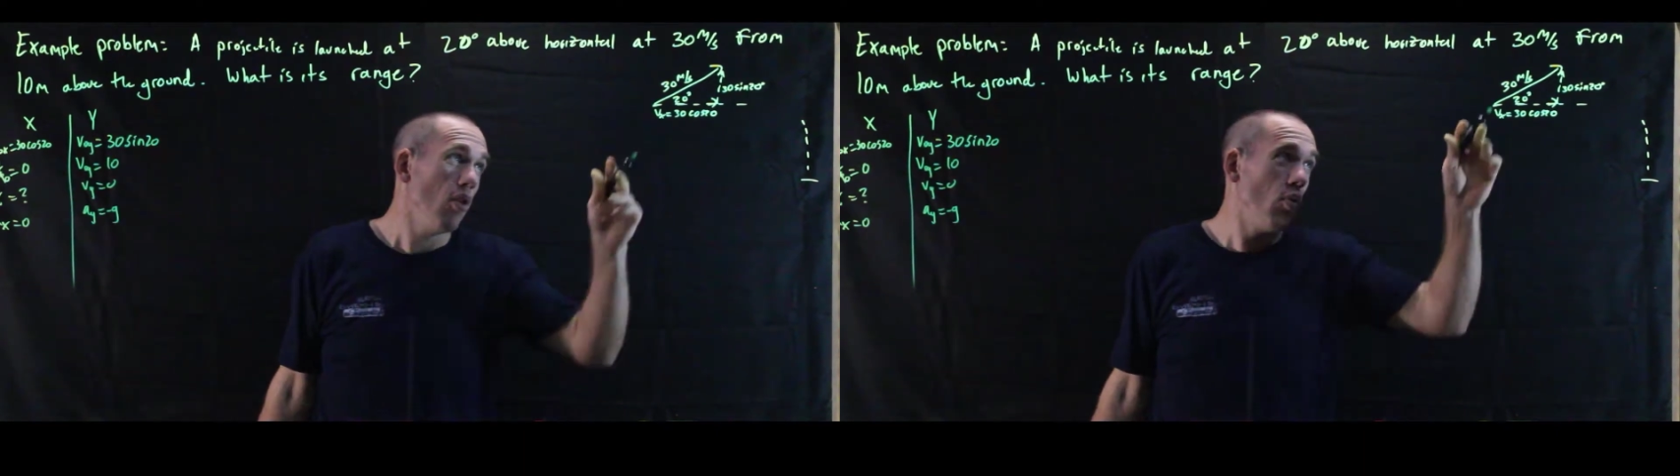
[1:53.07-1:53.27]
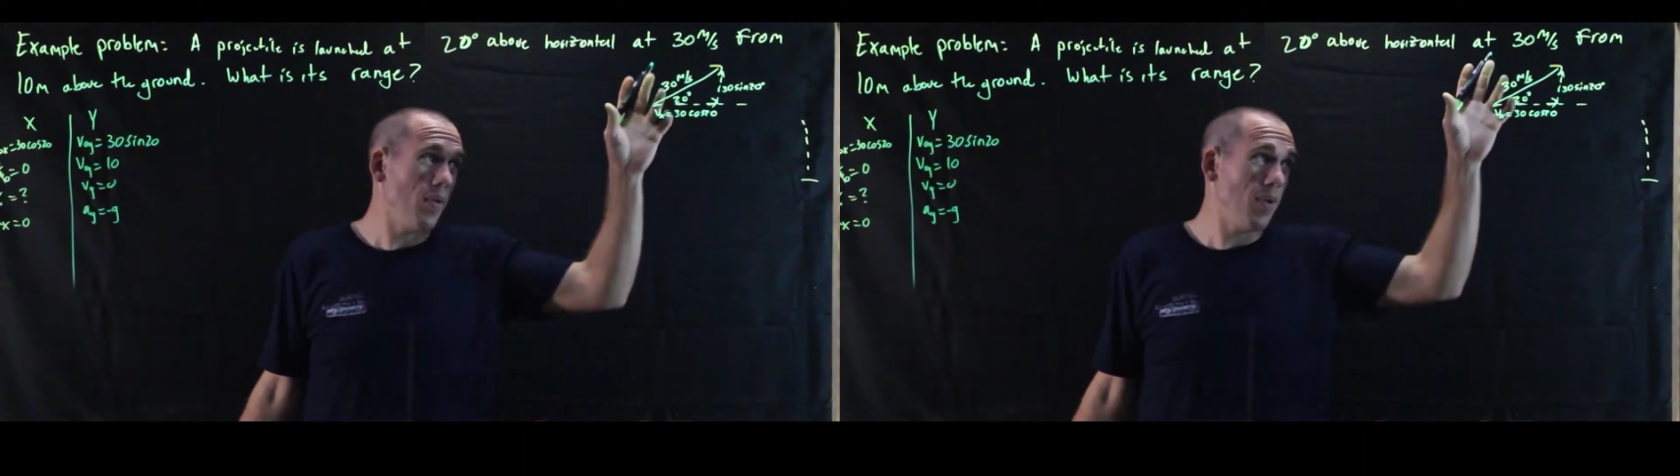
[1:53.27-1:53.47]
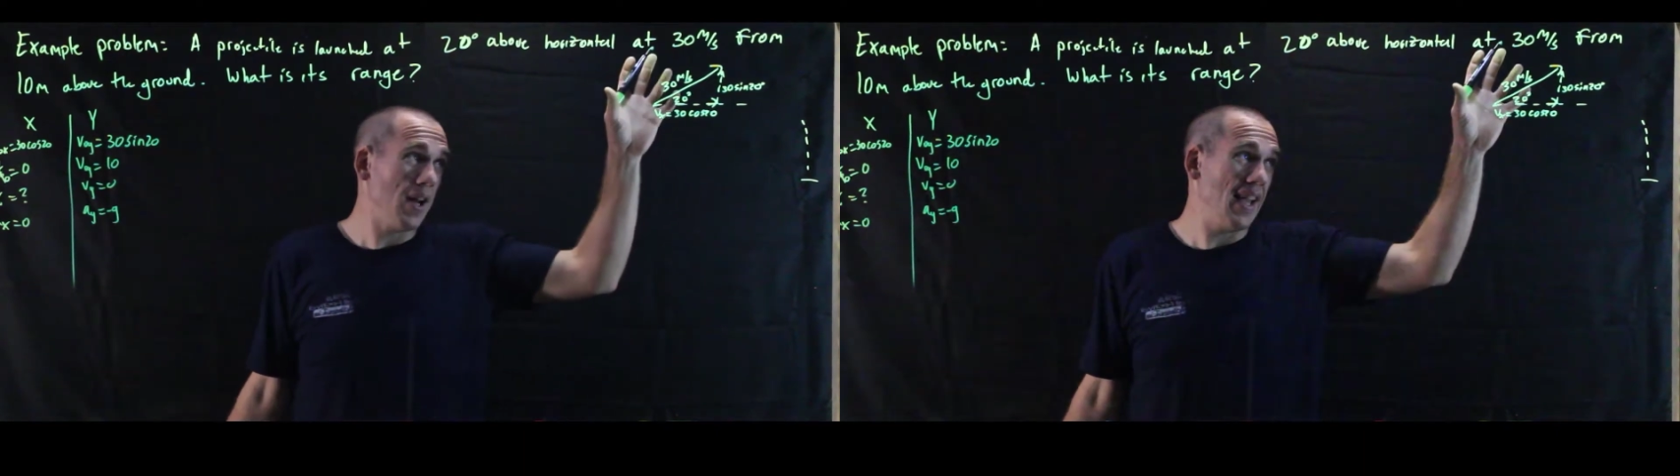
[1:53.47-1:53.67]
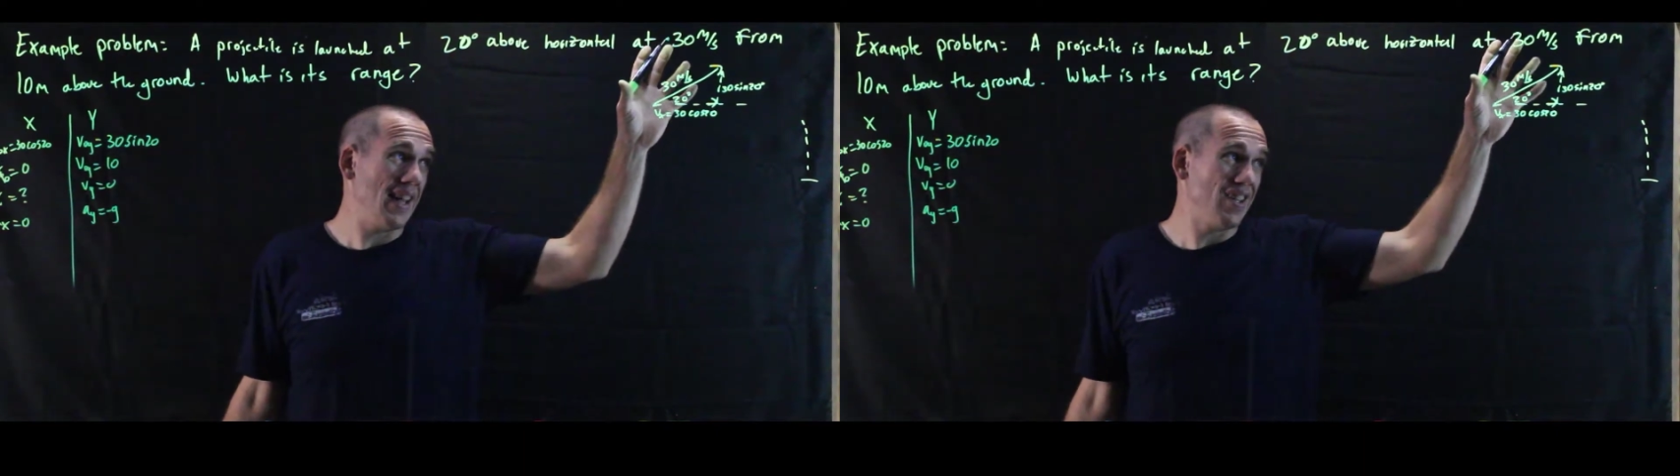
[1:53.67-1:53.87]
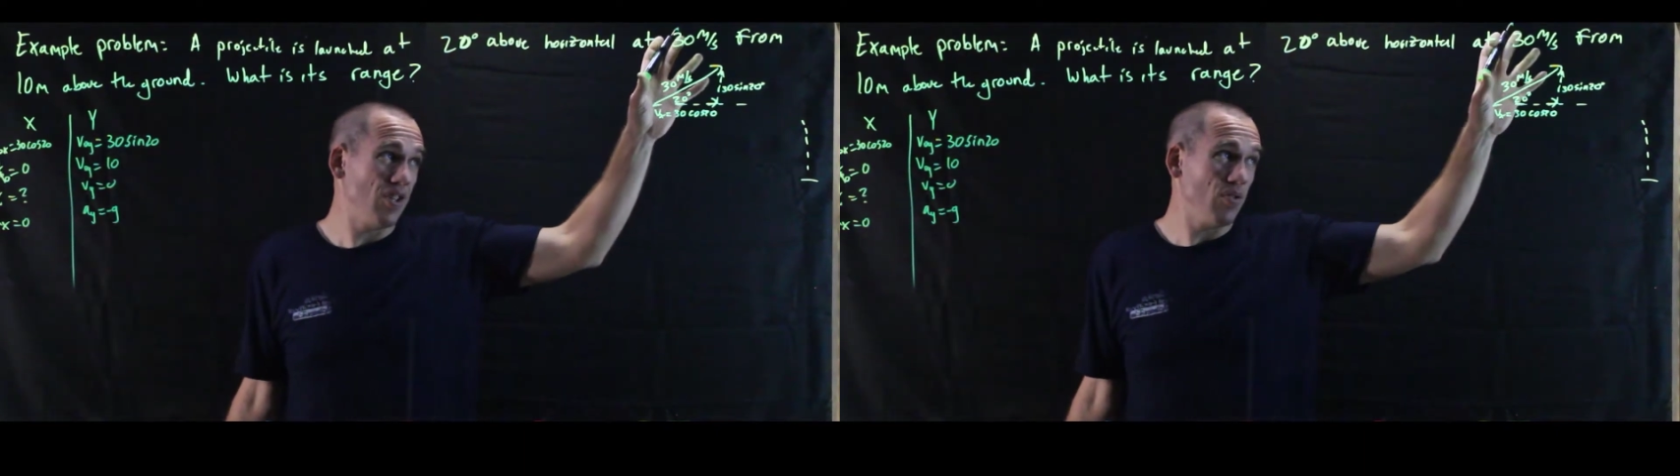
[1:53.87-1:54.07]
We went ahead
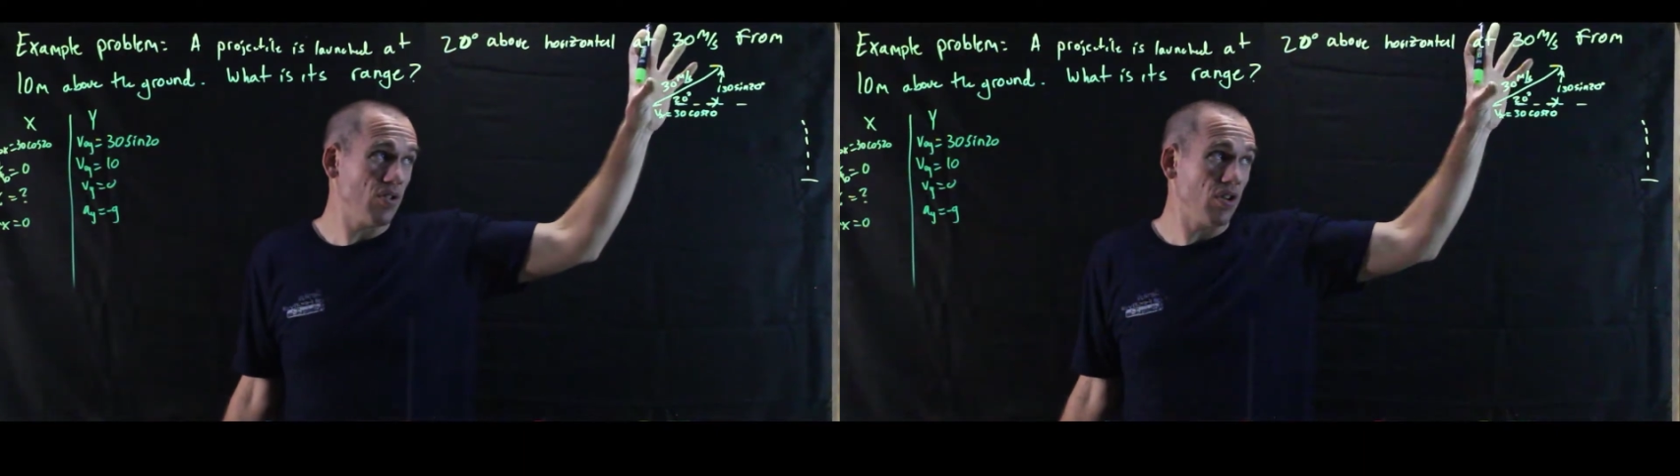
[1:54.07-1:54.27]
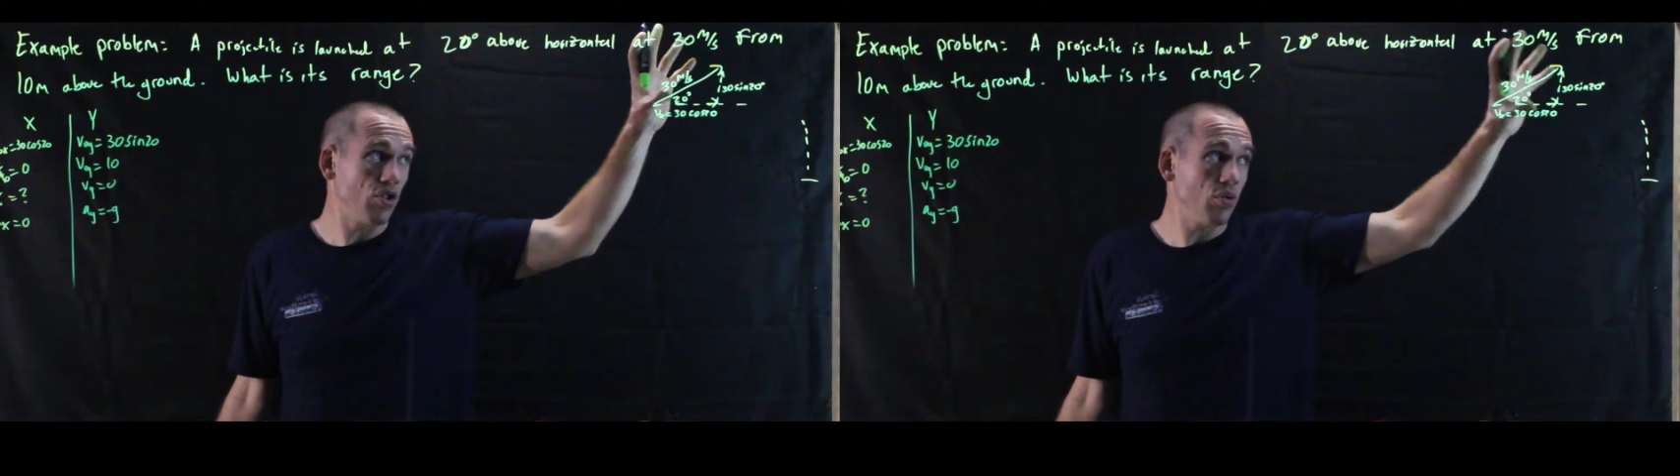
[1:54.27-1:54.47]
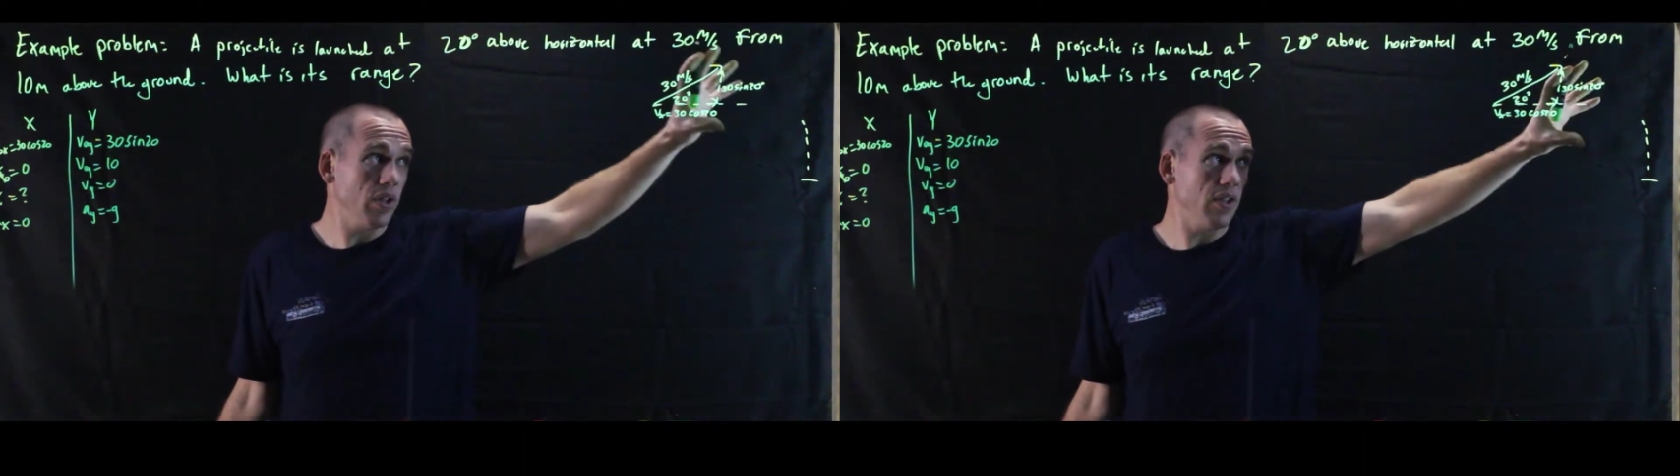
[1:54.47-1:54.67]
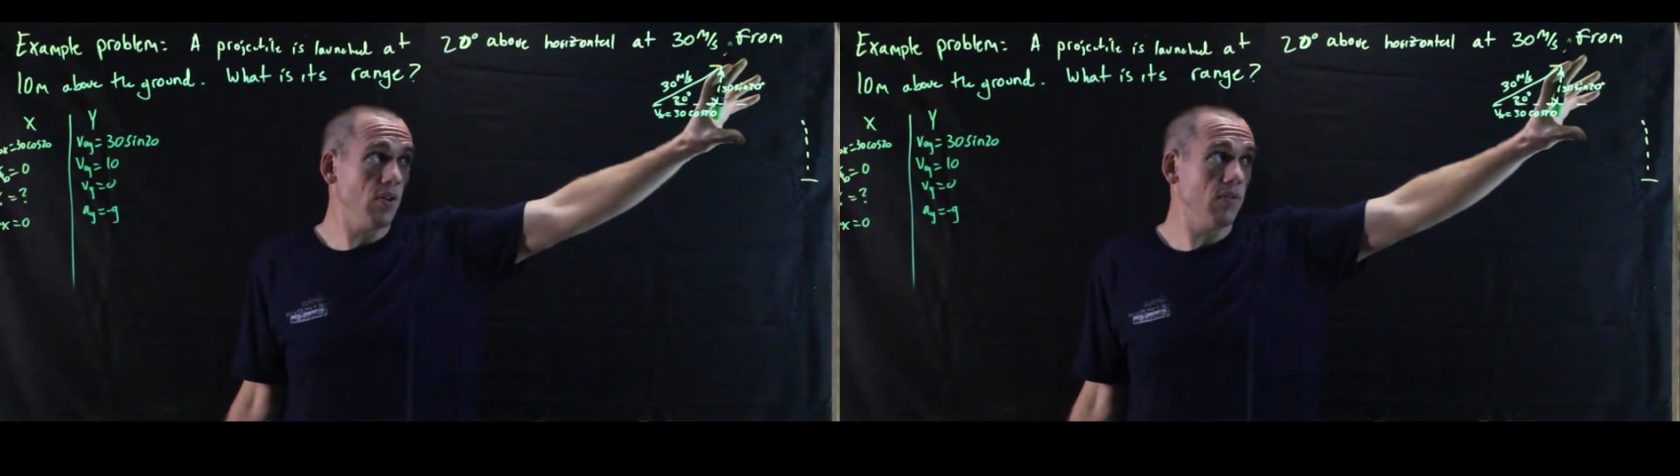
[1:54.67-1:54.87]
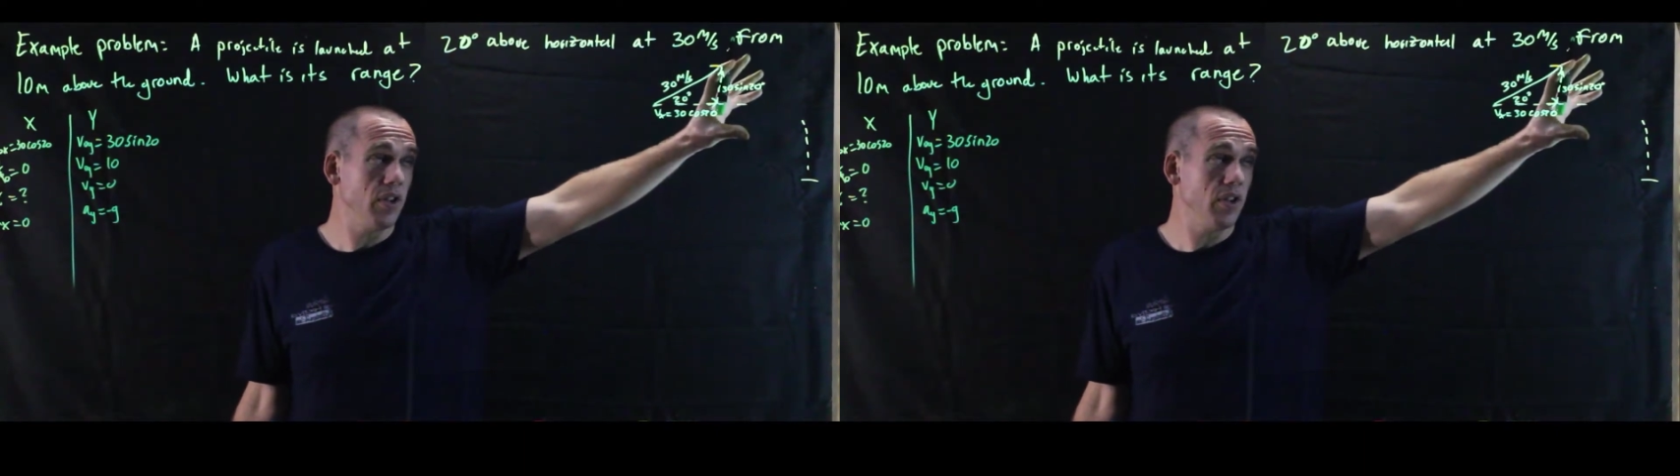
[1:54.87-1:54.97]
and used our trig over